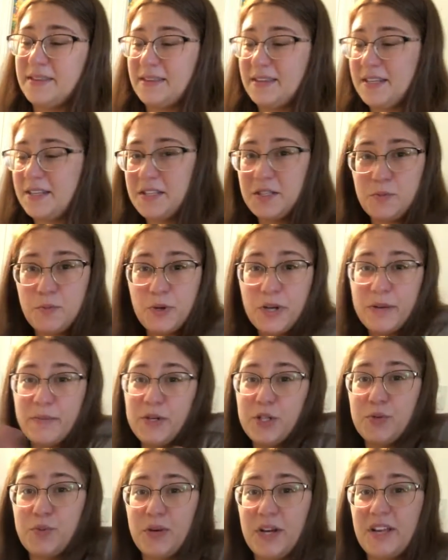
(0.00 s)
This is pretty
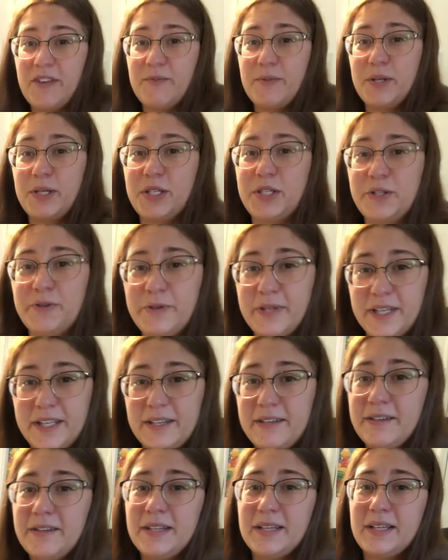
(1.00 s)
much what I've been
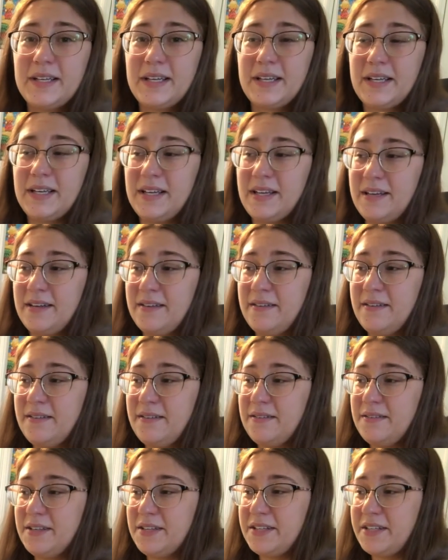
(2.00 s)
doing
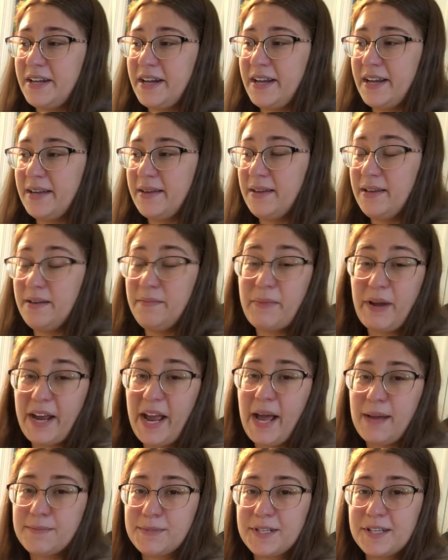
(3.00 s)
in my
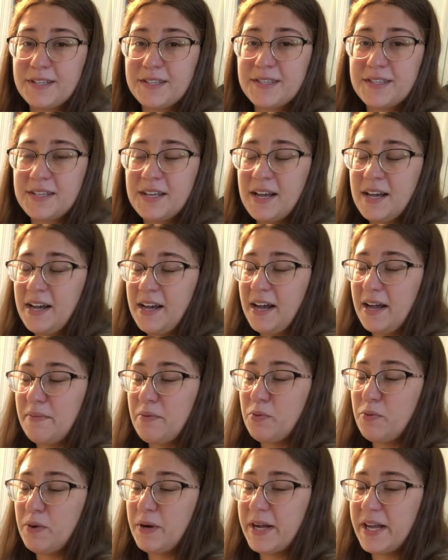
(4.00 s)
absence. I've
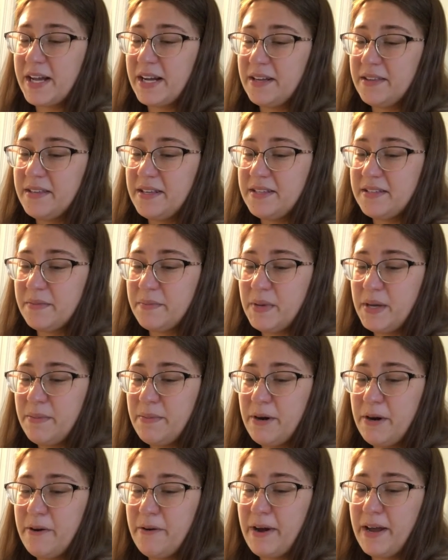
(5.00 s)
been working on these
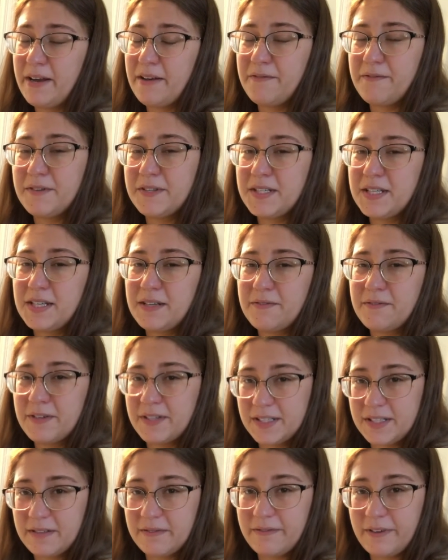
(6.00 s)
Amiibo and visiting
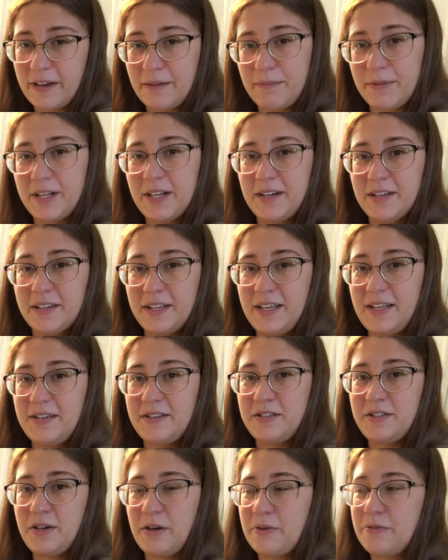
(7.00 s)
friends and family on the
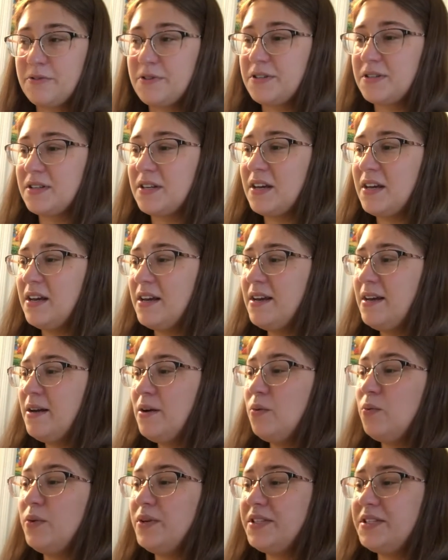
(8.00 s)
East Coast.
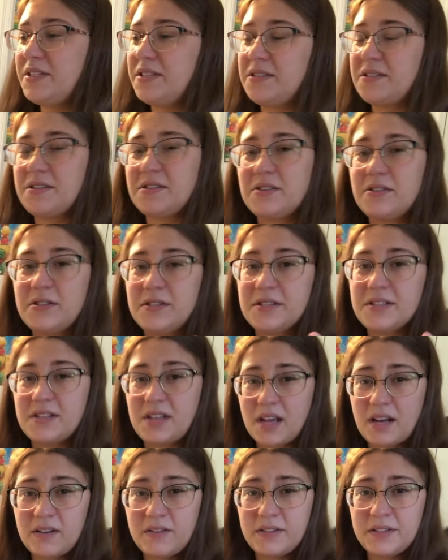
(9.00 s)
Once this is all
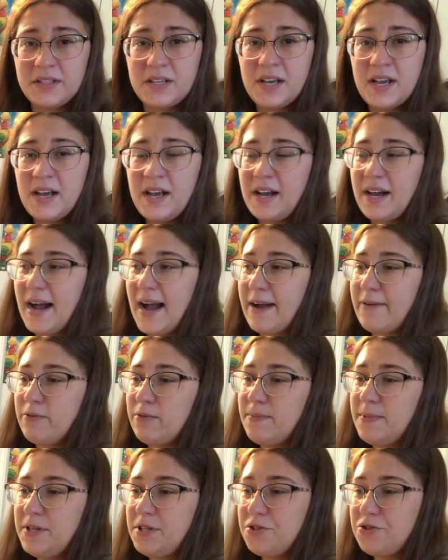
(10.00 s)
settled, I
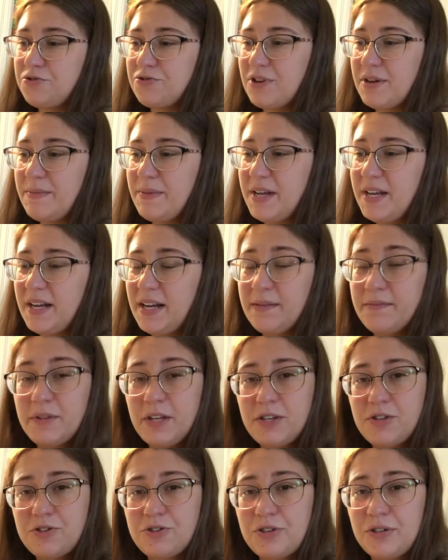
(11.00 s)
will be streaming. I'm
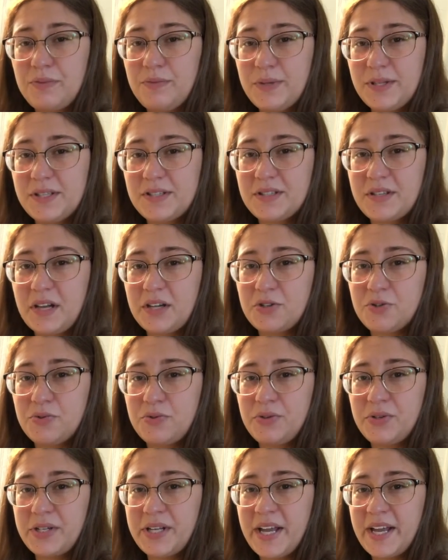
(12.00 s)
not sure what
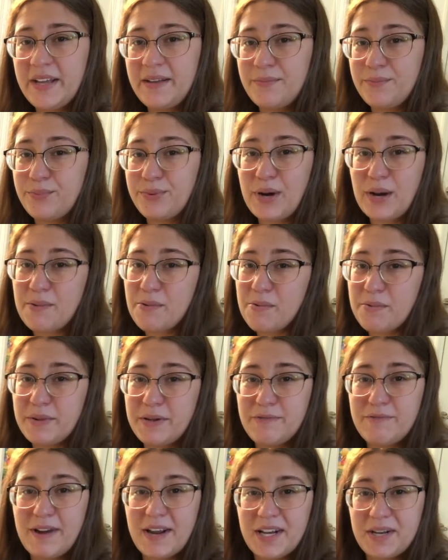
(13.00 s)
schedule yet,
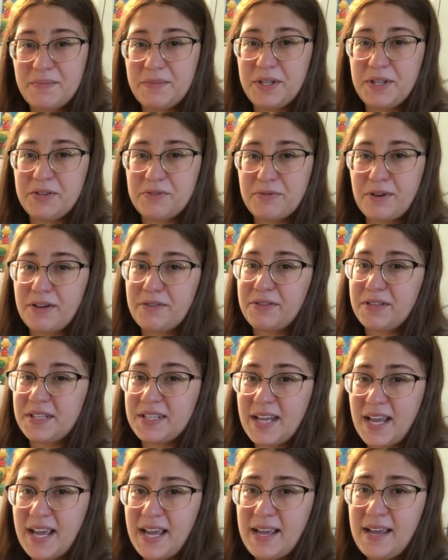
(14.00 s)
probably randomly throughout the
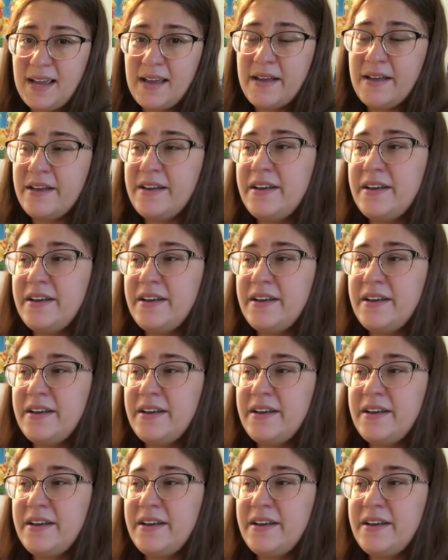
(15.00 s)
day.